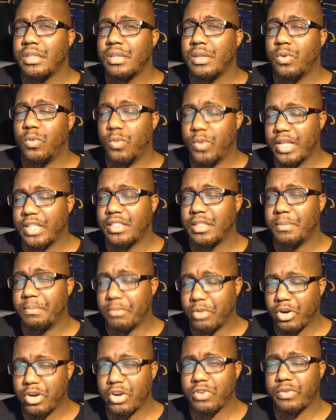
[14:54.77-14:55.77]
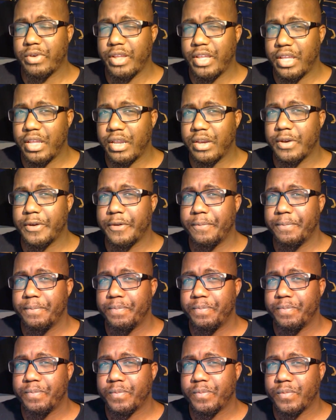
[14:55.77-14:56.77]
with Mercury here
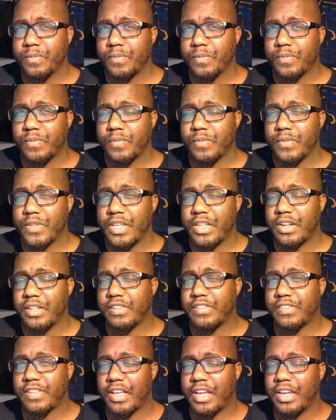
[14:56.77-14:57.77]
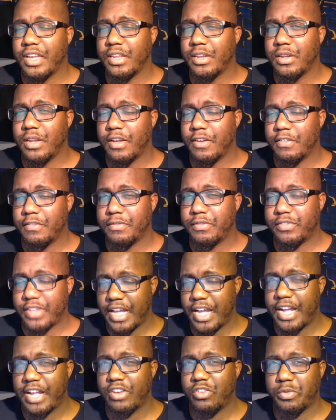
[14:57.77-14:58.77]
and a sign of
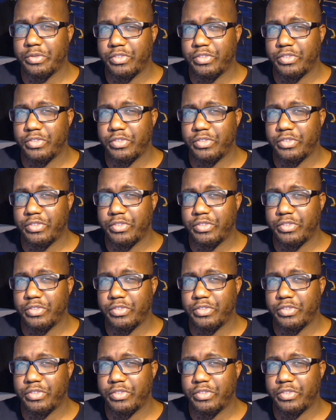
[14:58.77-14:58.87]
Sag,